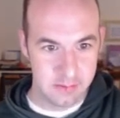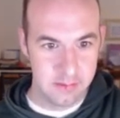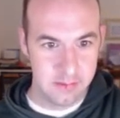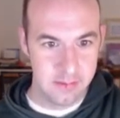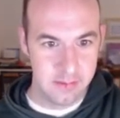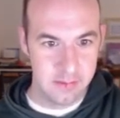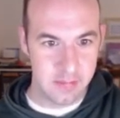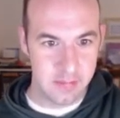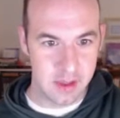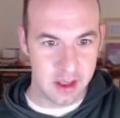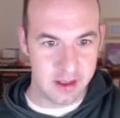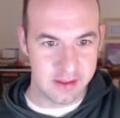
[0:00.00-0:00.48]

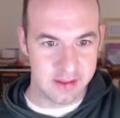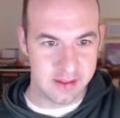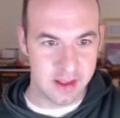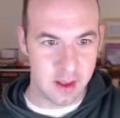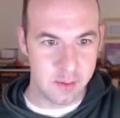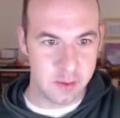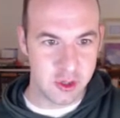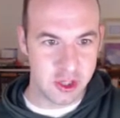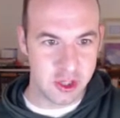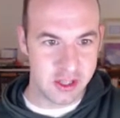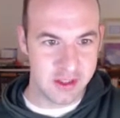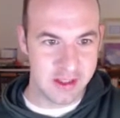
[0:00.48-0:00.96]

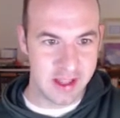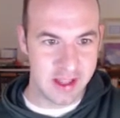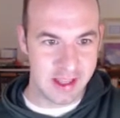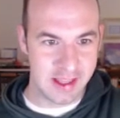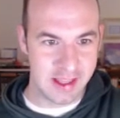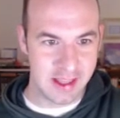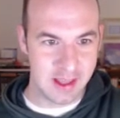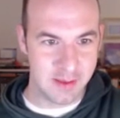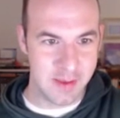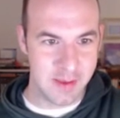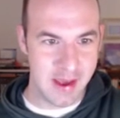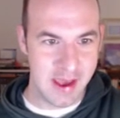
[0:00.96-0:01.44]
assumption that
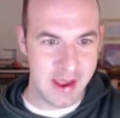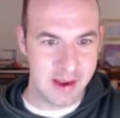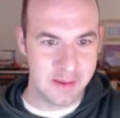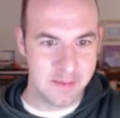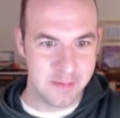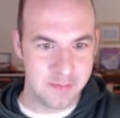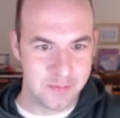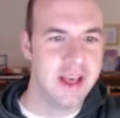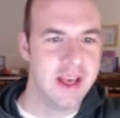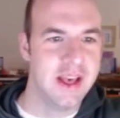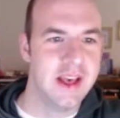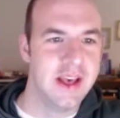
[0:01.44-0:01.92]
he made
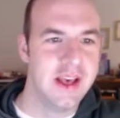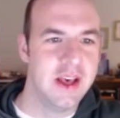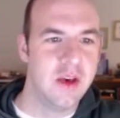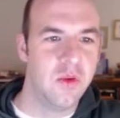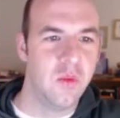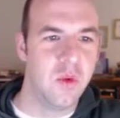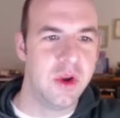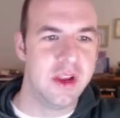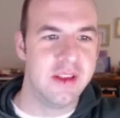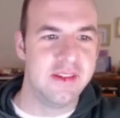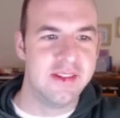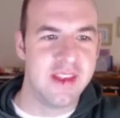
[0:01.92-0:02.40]

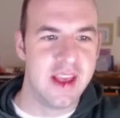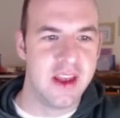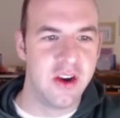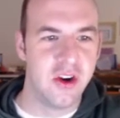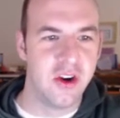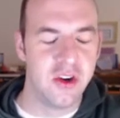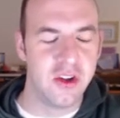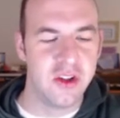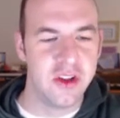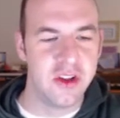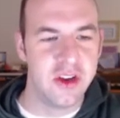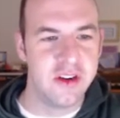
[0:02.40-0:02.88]
when he said
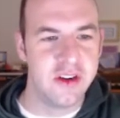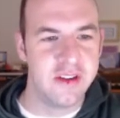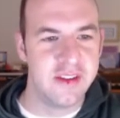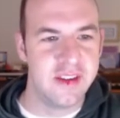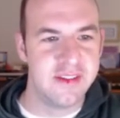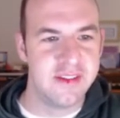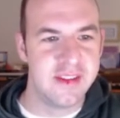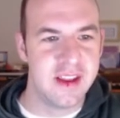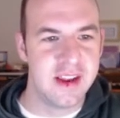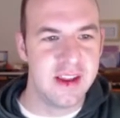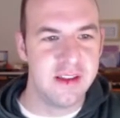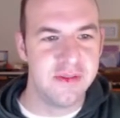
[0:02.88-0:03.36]
earlier, he
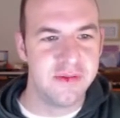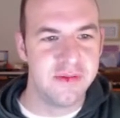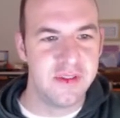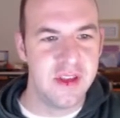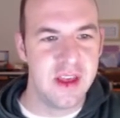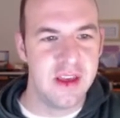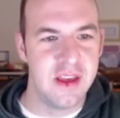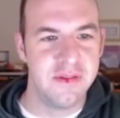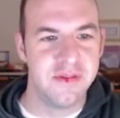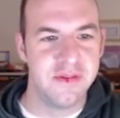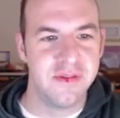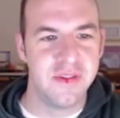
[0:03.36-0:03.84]
said if
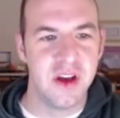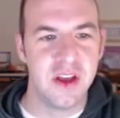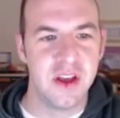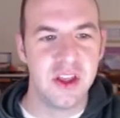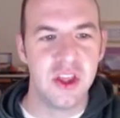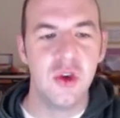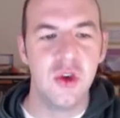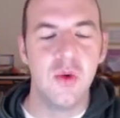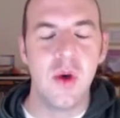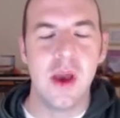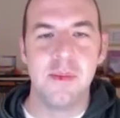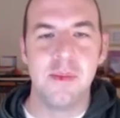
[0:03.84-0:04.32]

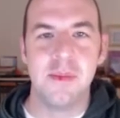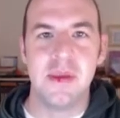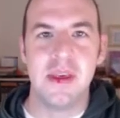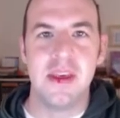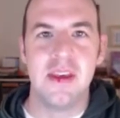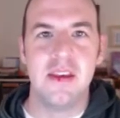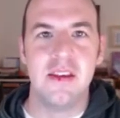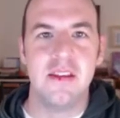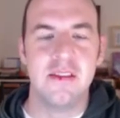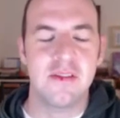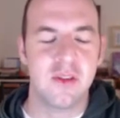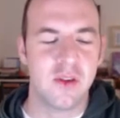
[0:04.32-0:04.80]

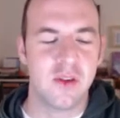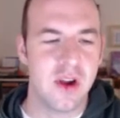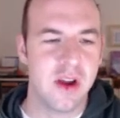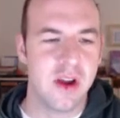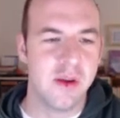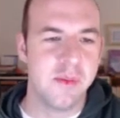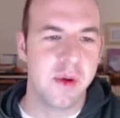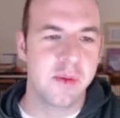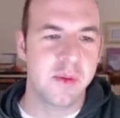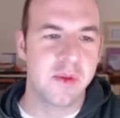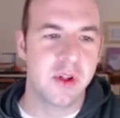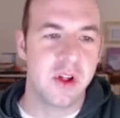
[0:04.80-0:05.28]
UAPs, or
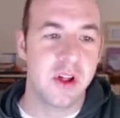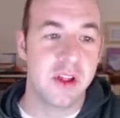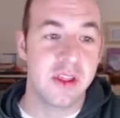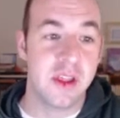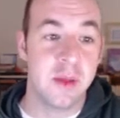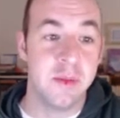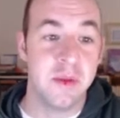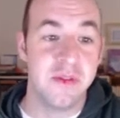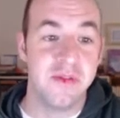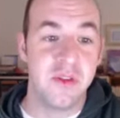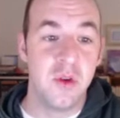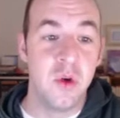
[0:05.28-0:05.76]
I'm calling them,
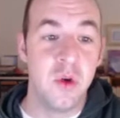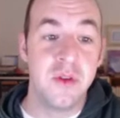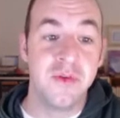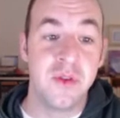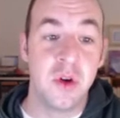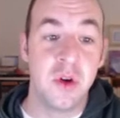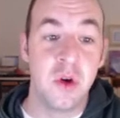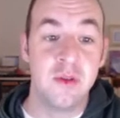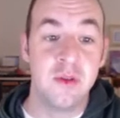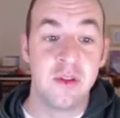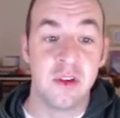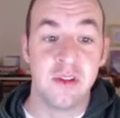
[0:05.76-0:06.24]
if
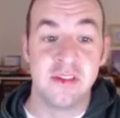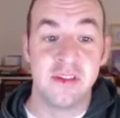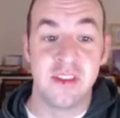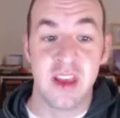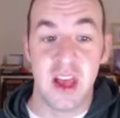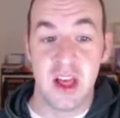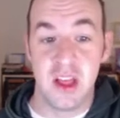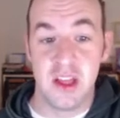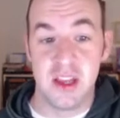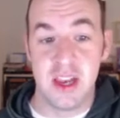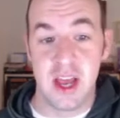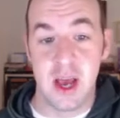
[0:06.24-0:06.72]
UFOs are
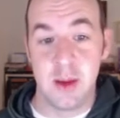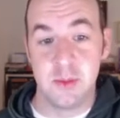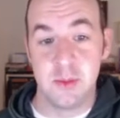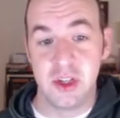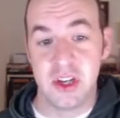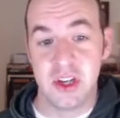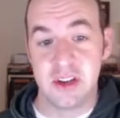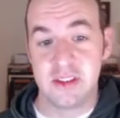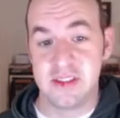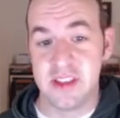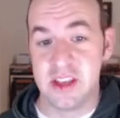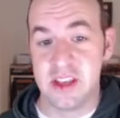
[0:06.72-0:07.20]
solid
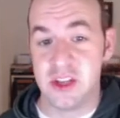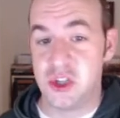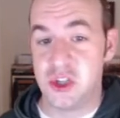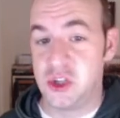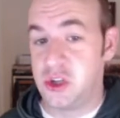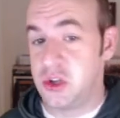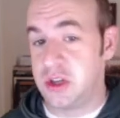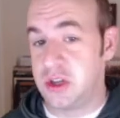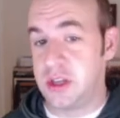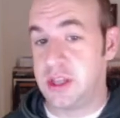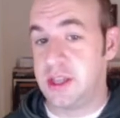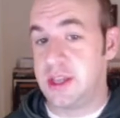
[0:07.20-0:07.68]
objects, they
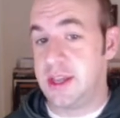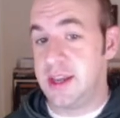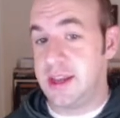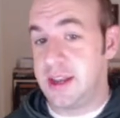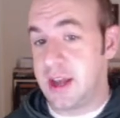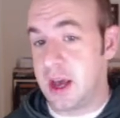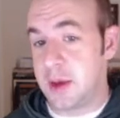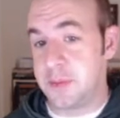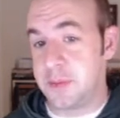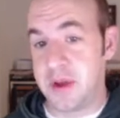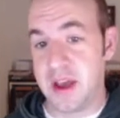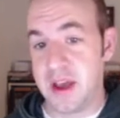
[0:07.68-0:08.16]
should heat
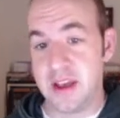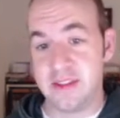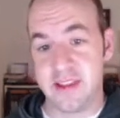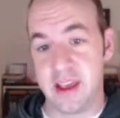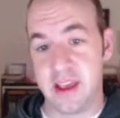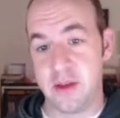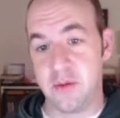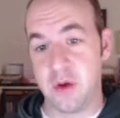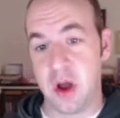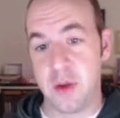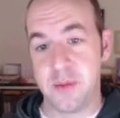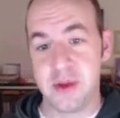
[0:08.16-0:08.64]
up as they
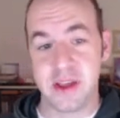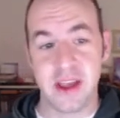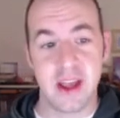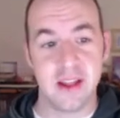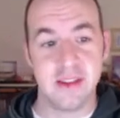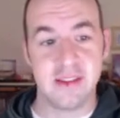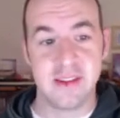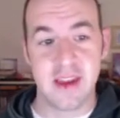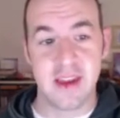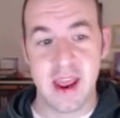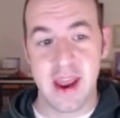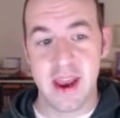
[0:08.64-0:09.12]
rub
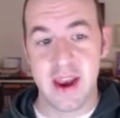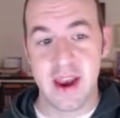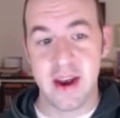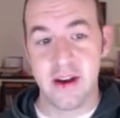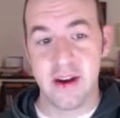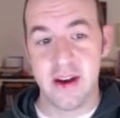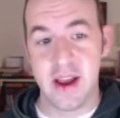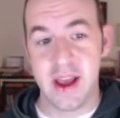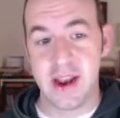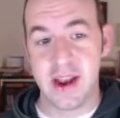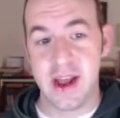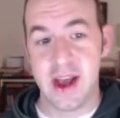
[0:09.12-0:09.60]
against air
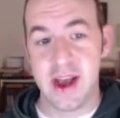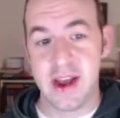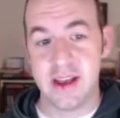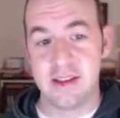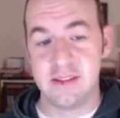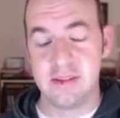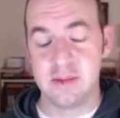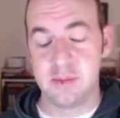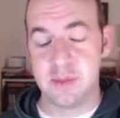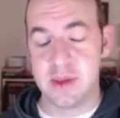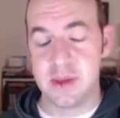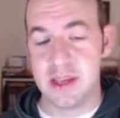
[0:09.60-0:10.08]
at high
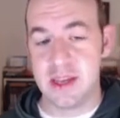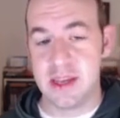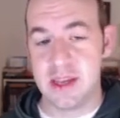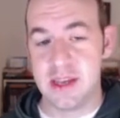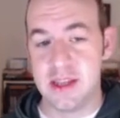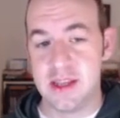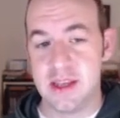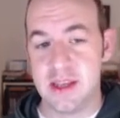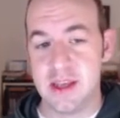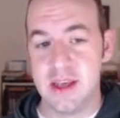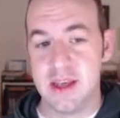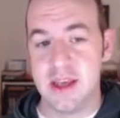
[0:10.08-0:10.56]
speed.
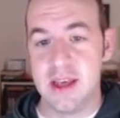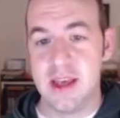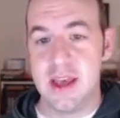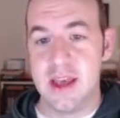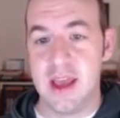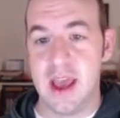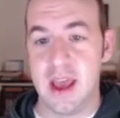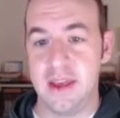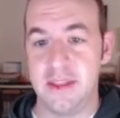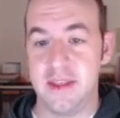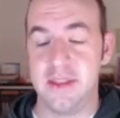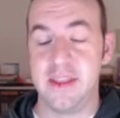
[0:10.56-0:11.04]

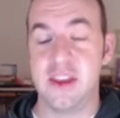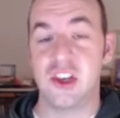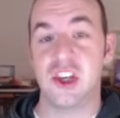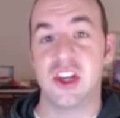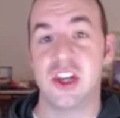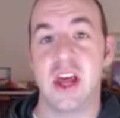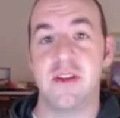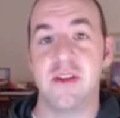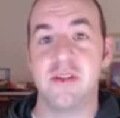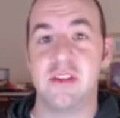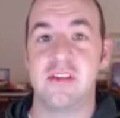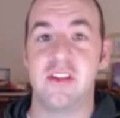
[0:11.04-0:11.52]
And then they should
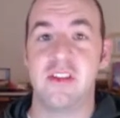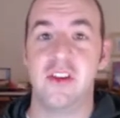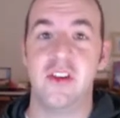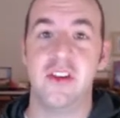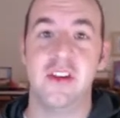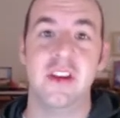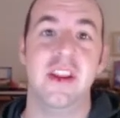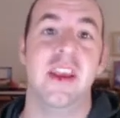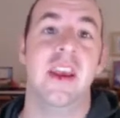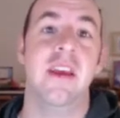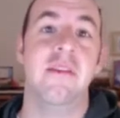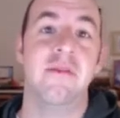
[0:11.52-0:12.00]
have a certain
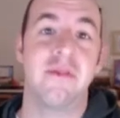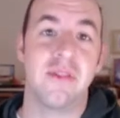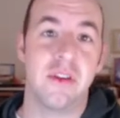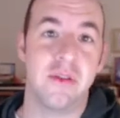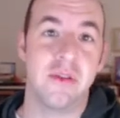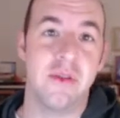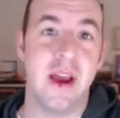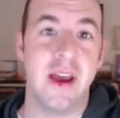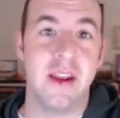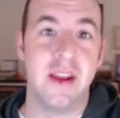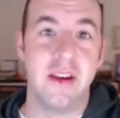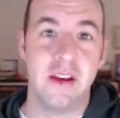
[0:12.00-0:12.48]

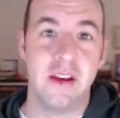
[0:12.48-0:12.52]
infrared